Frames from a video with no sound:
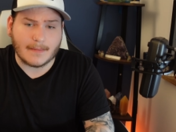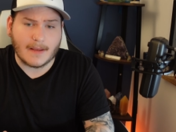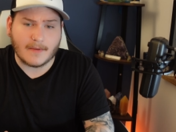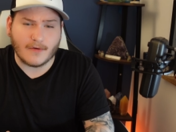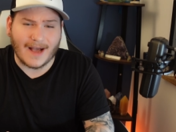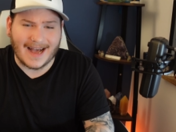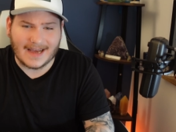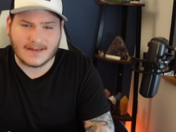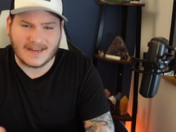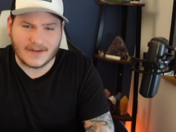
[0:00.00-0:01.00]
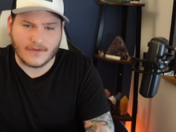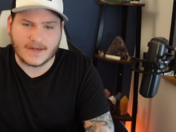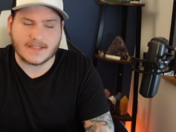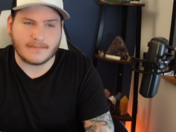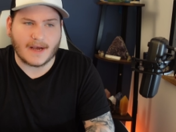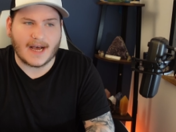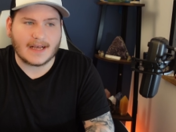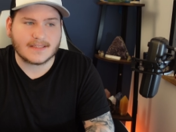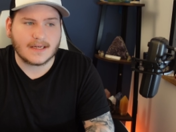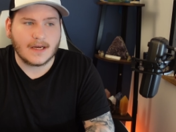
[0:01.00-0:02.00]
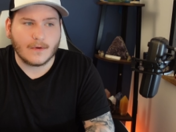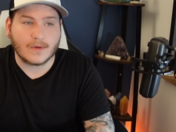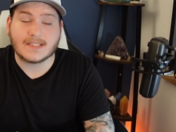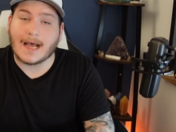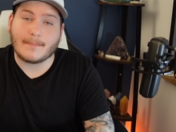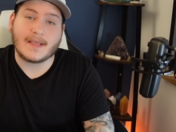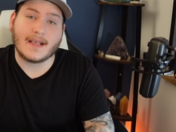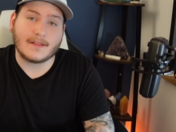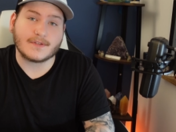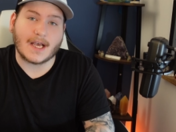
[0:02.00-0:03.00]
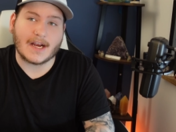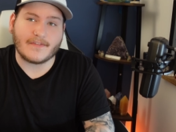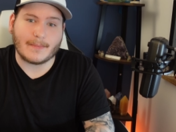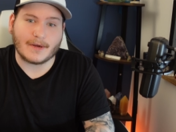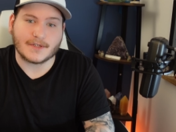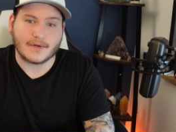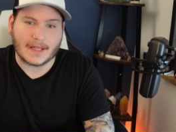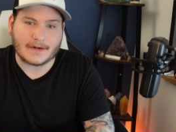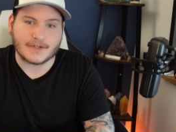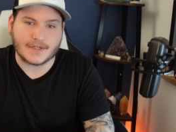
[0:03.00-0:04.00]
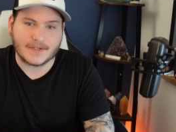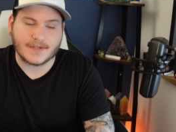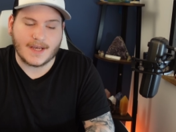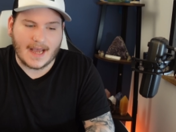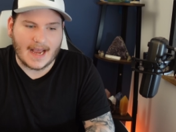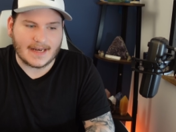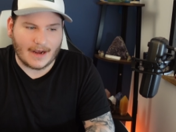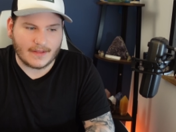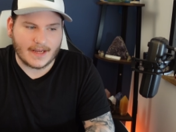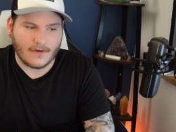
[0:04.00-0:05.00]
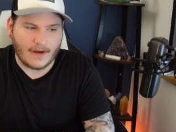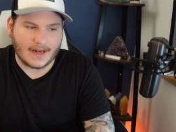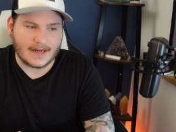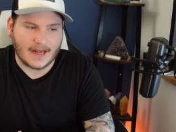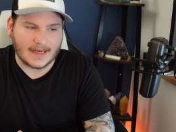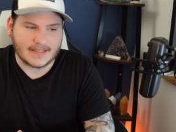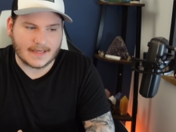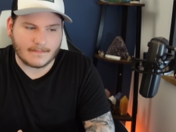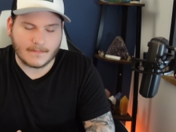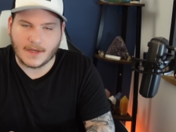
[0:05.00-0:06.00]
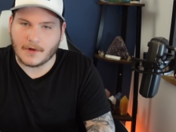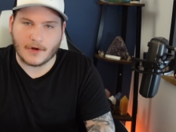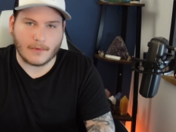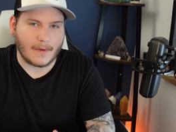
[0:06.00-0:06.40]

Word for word: that maybe you had in your recent past was not being in those higher vibrational energies. And now that you're recognizing, you know, your